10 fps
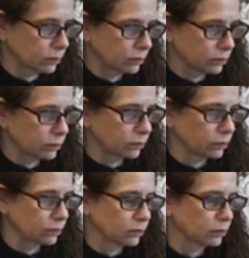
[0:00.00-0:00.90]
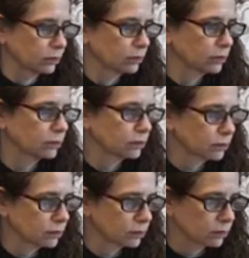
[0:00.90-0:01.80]

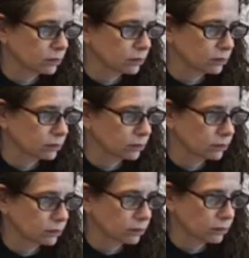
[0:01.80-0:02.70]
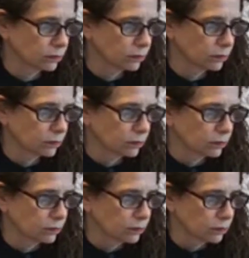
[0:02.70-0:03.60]

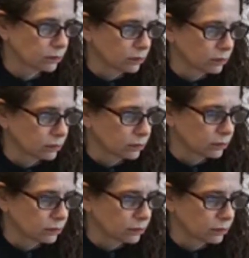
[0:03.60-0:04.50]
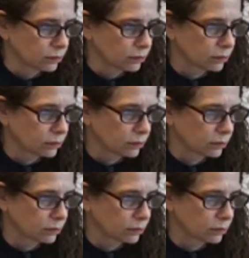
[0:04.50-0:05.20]
This person isn't speaking.